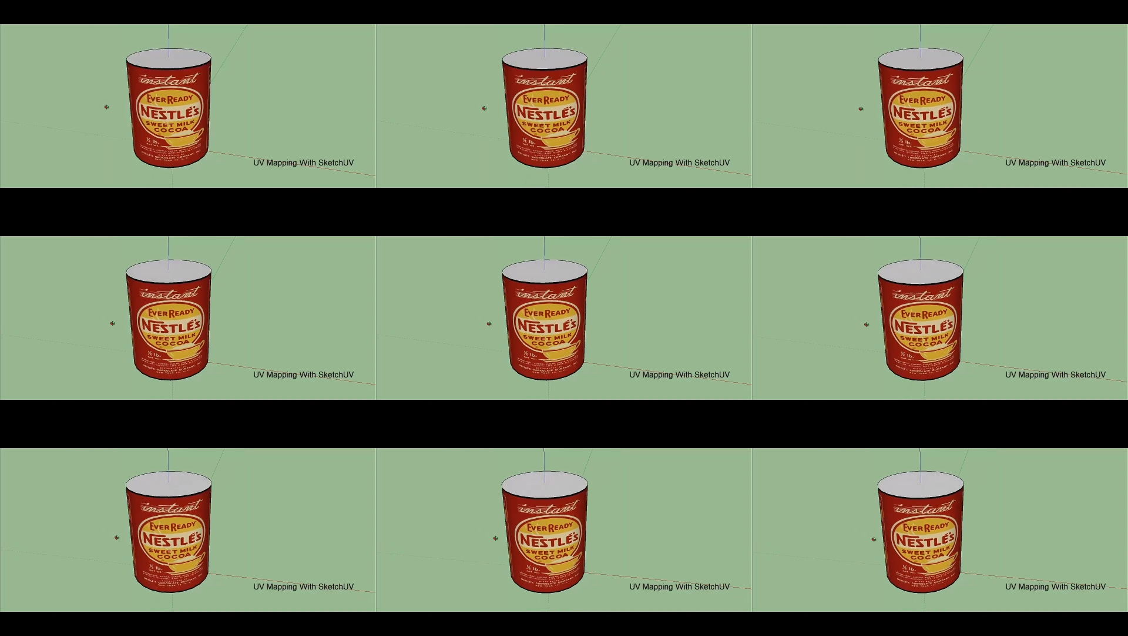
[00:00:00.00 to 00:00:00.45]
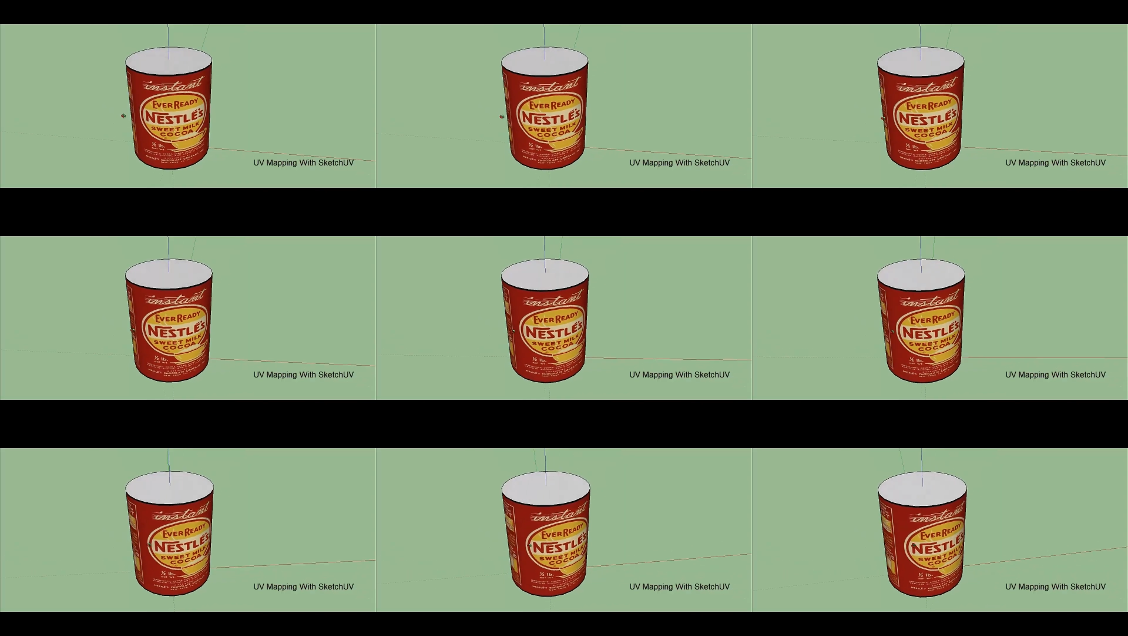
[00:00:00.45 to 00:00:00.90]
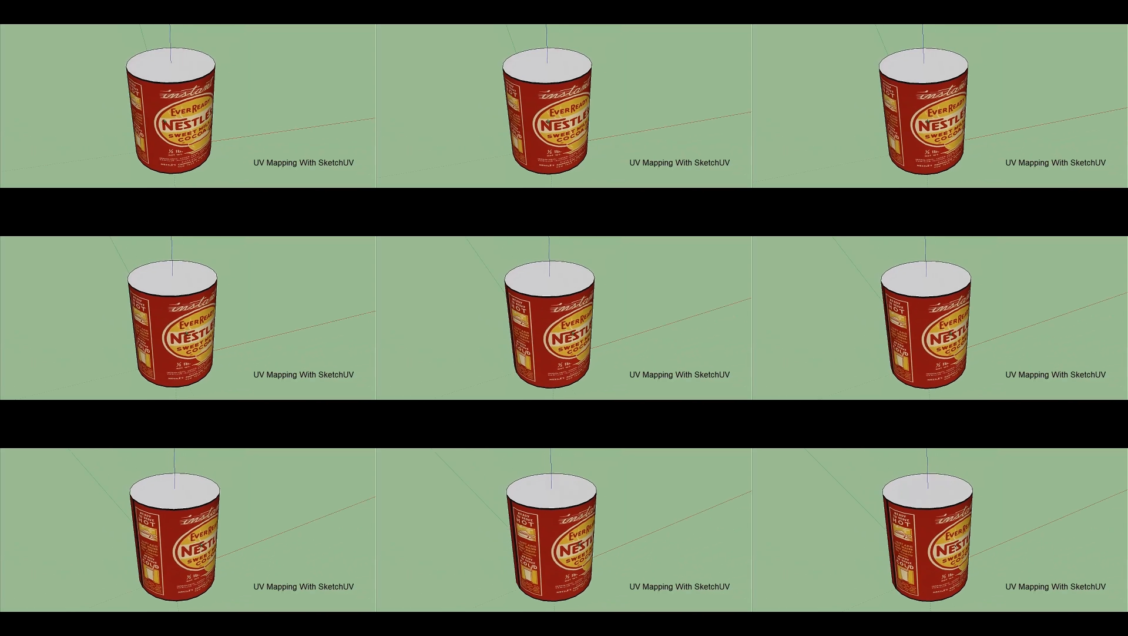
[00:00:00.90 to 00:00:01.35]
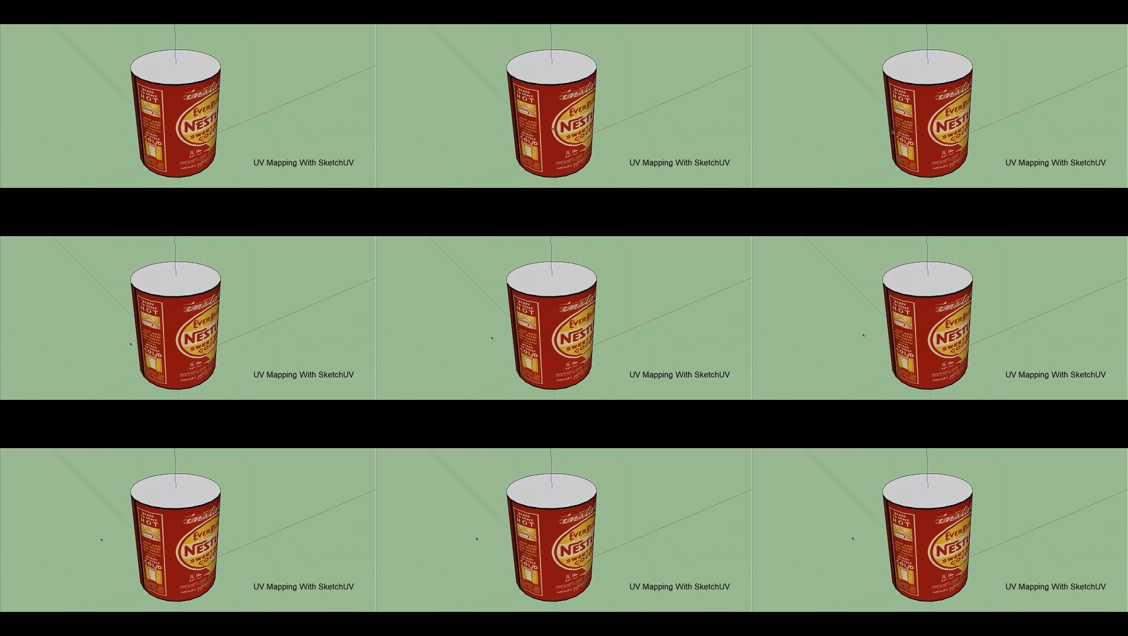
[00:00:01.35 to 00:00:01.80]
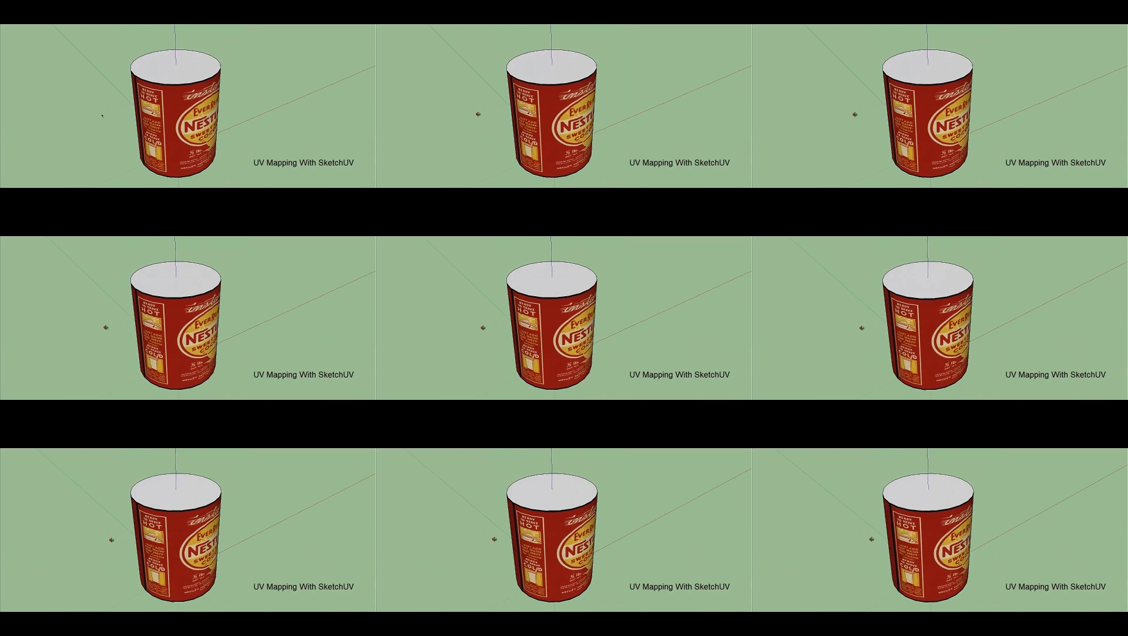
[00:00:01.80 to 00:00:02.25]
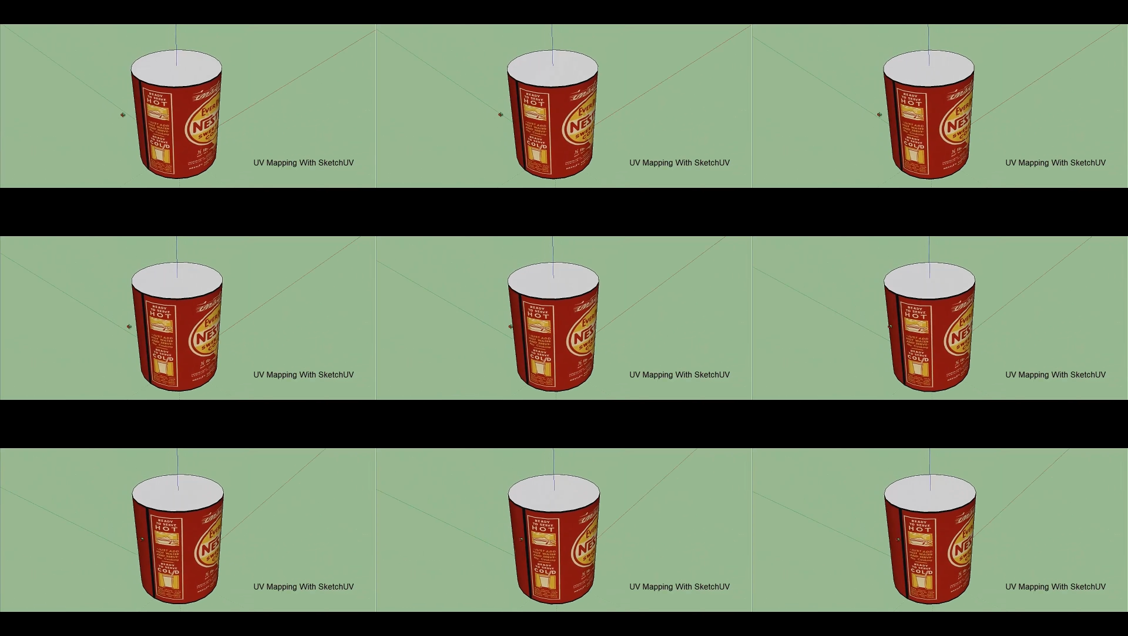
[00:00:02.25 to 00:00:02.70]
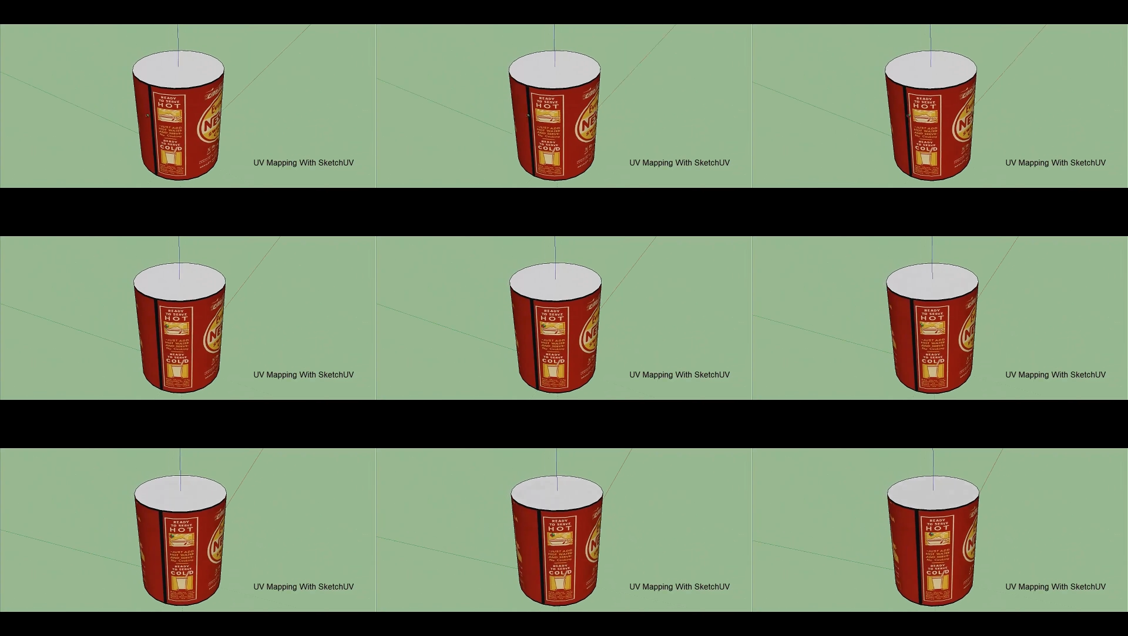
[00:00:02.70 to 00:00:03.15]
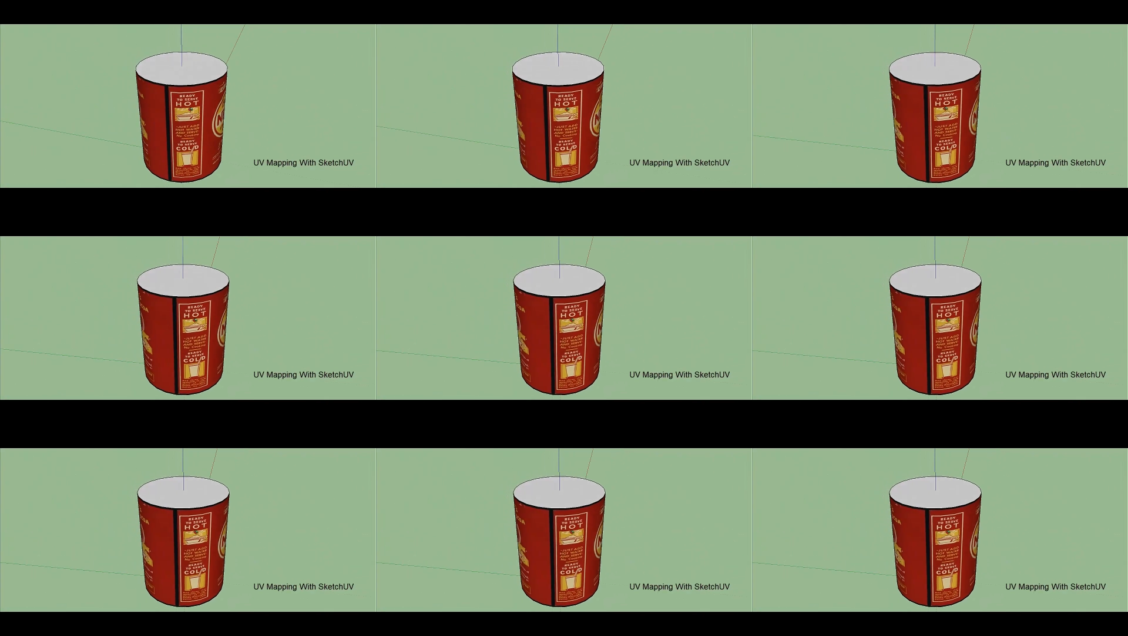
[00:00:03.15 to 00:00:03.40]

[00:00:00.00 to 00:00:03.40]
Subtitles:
No face is visible, so there are no lips to read.